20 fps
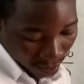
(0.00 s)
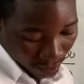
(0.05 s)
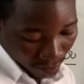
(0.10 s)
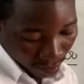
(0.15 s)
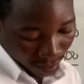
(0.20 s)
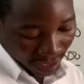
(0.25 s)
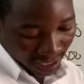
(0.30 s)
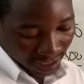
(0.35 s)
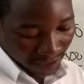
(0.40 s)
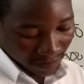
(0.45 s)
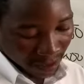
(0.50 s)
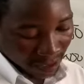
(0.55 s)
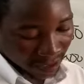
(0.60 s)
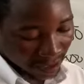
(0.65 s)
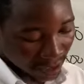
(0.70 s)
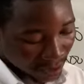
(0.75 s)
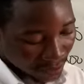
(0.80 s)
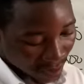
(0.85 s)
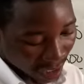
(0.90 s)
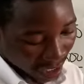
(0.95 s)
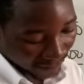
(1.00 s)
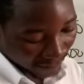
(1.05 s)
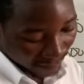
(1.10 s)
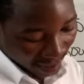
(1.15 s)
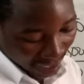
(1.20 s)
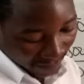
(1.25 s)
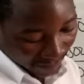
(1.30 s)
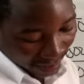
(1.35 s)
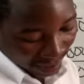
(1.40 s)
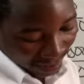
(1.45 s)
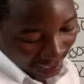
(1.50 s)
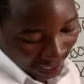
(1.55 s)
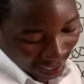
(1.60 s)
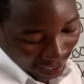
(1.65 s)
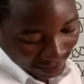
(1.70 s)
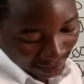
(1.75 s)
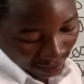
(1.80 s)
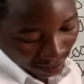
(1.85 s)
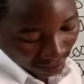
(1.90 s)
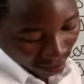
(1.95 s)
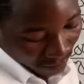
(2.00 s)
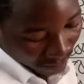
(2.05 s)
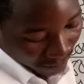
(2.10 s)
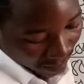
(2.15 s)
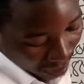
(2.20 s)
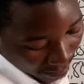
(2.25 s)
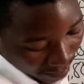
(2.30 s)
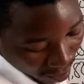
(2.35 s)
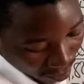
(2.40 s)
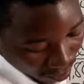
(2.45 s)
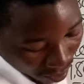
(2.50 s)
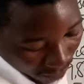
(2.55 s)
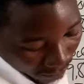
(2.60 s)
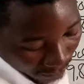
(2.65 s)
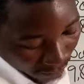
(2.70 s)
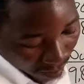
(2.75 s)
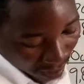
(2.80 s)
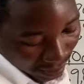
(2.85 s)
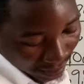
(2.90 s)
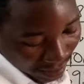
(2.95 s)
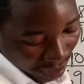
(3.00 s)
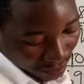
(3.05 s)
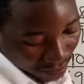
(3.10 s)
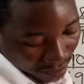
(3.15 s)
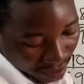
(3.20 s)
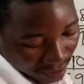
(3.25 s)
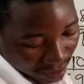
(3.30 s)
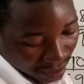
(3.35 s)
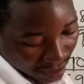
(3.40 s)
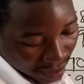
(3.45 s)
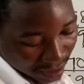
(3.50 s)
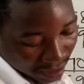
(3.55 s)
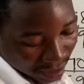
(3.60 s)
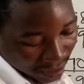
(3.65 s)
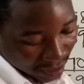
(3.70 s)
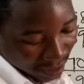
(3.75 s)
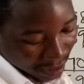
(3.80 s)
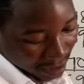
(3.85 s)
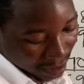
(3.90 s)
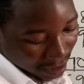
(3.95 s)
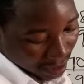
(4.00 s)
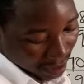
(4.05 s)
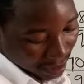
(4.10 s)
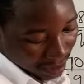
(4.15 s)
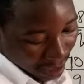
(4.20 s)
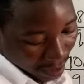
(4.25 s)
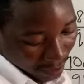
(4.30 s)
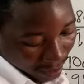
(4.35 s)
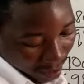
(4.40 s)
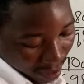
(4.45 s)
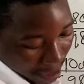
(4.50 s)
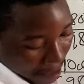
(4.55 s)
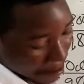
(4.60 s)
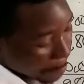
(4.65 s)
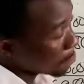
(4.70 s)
With the expenses, we have advertising of an amount of 1,000 cedis. Is that okay?